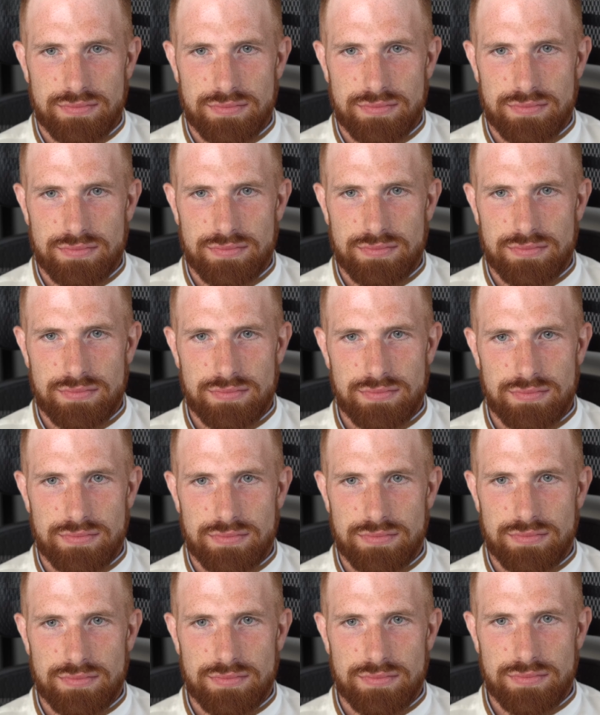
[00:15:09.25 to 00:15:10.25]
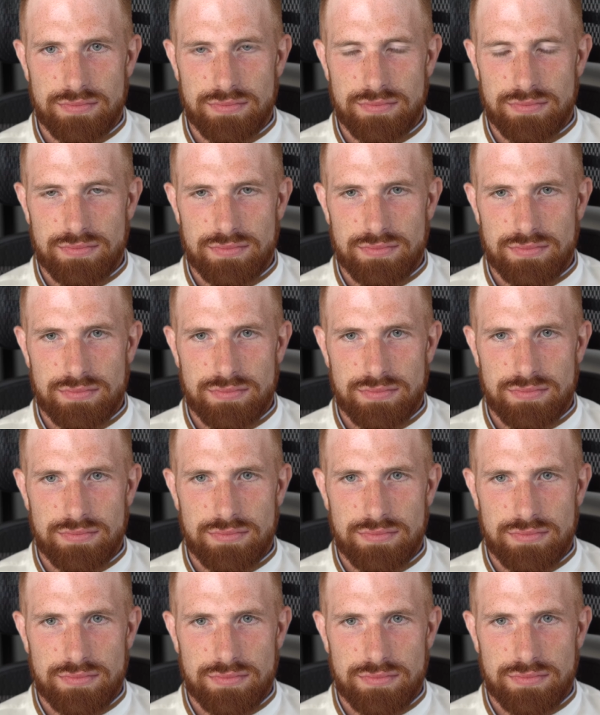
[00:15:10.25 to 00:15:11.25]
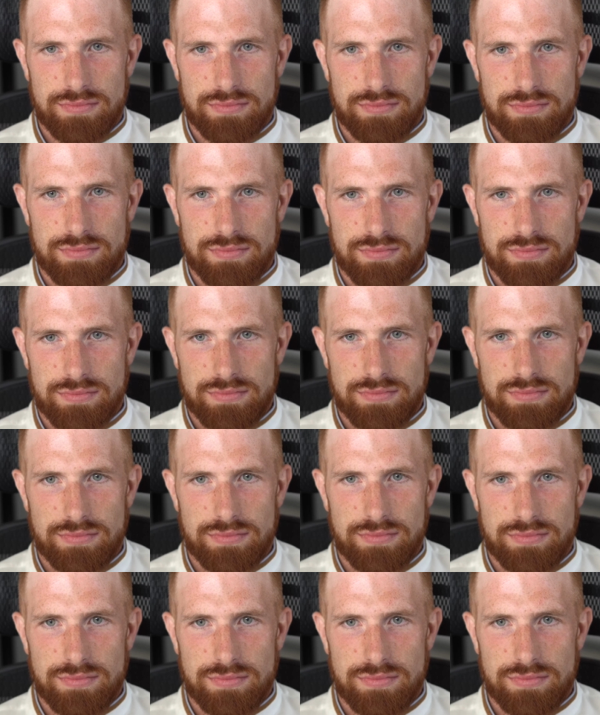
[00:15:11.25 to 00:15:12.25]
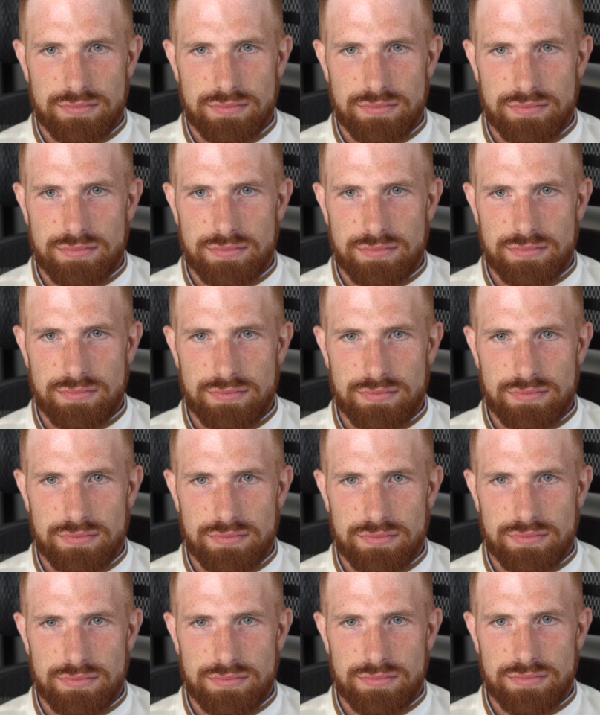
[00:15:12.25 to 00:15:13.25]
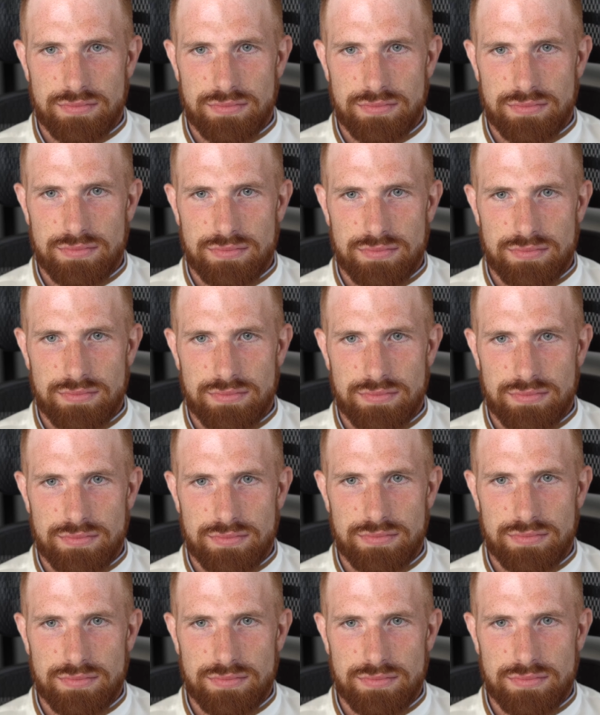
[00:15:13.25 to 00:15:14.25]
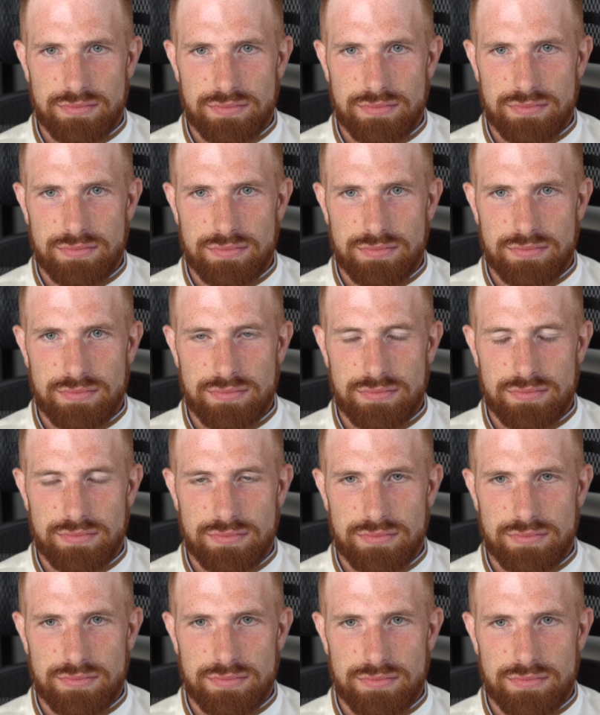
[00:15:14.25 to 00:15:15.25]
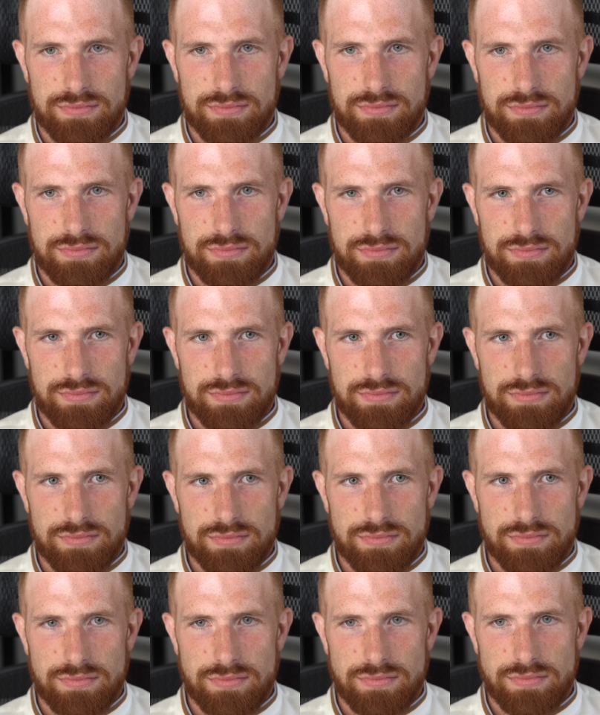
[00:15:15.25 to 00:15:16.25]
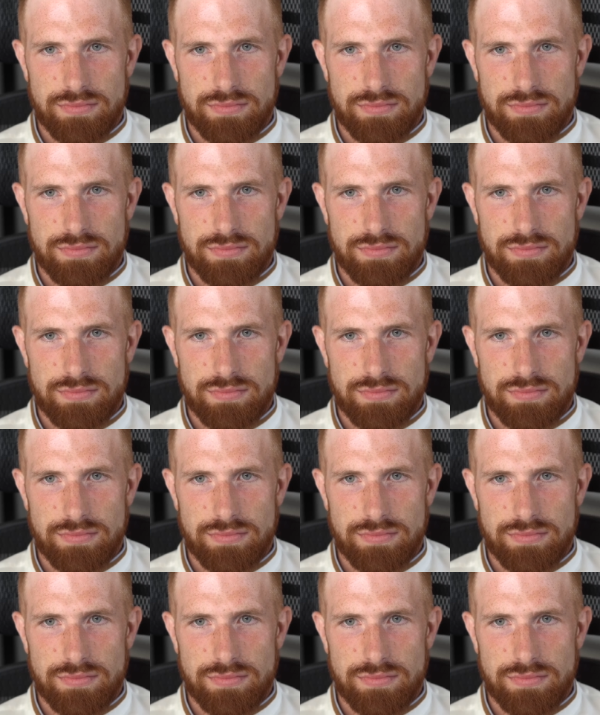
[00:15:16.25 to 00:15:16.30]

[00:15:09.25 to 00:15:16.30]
(not speaking)